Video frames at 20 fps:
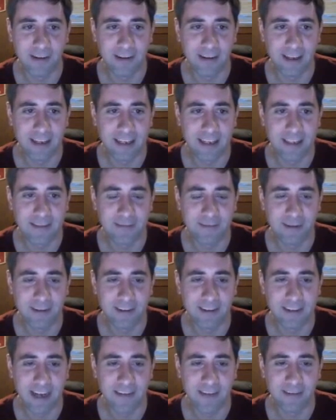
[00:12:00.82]
Nidalee is when
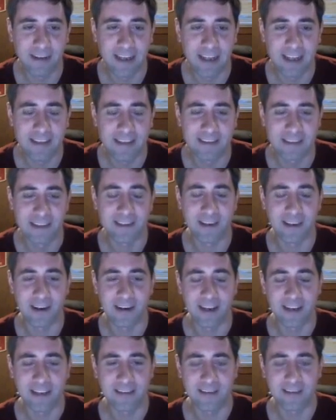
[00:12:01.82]
the Javelin hits the
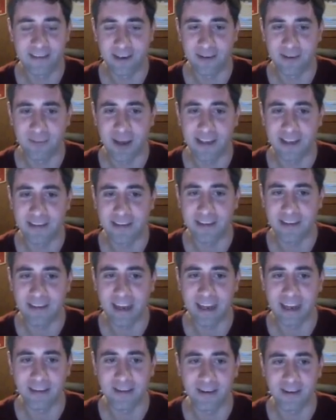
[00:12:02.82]
target. So basically you
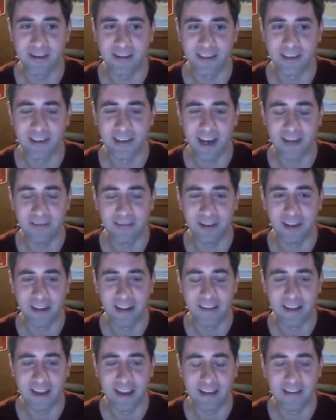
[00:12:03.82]
can't toss a Javelin
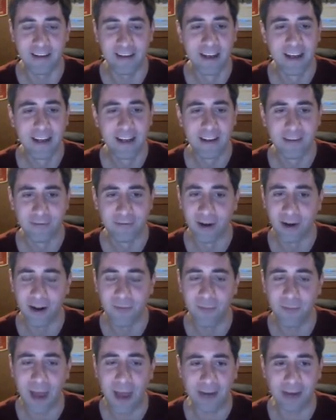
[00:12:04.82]
and then
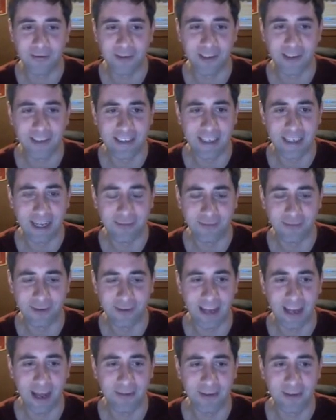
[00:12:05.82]
run backwards to get
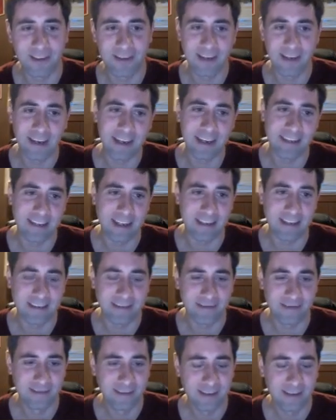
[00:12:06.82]
more damage. I guess
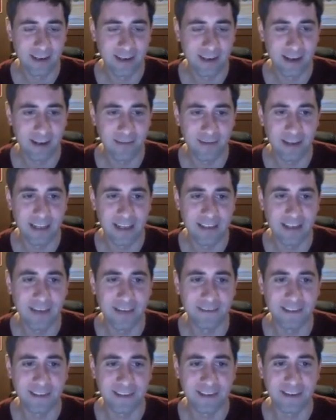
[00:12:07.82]
that's
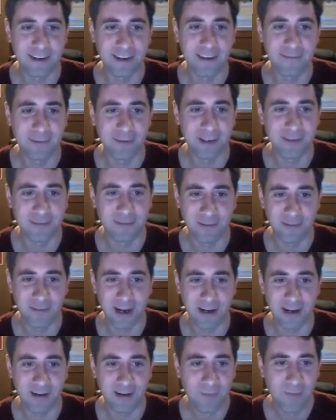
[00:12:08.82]
obviously a nerf, but it's pretty
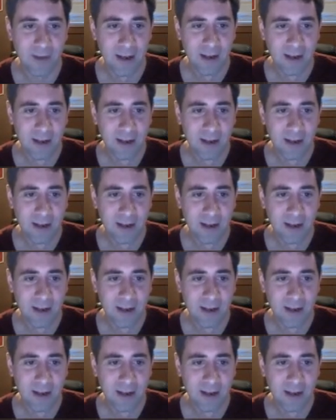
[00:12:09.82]
minor.